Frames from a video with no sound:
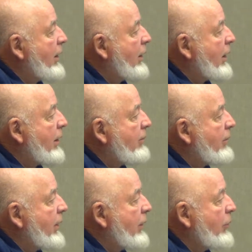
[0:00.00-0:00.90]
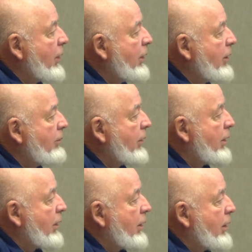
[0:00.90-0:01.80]

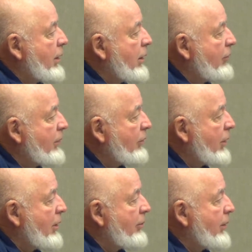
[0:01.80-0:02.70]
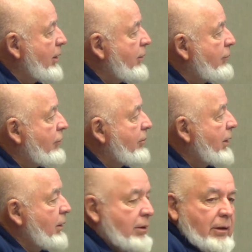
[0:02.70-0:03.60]
the government wanted to bid for
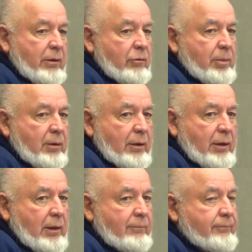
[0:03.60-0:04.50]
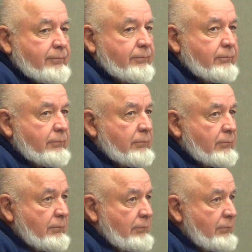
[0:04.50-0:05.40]
me to tear this building down.
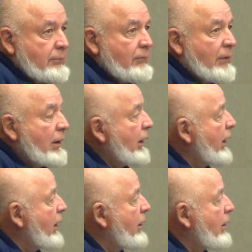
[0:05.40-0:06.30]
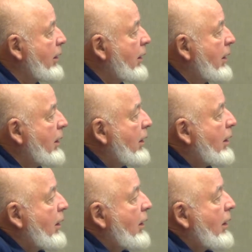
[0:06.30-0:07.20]
And
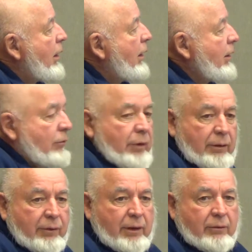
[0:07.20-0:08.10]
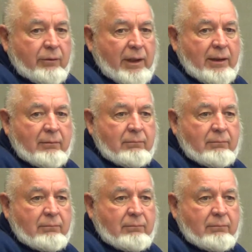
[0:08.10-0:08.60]
I thought, we can do that.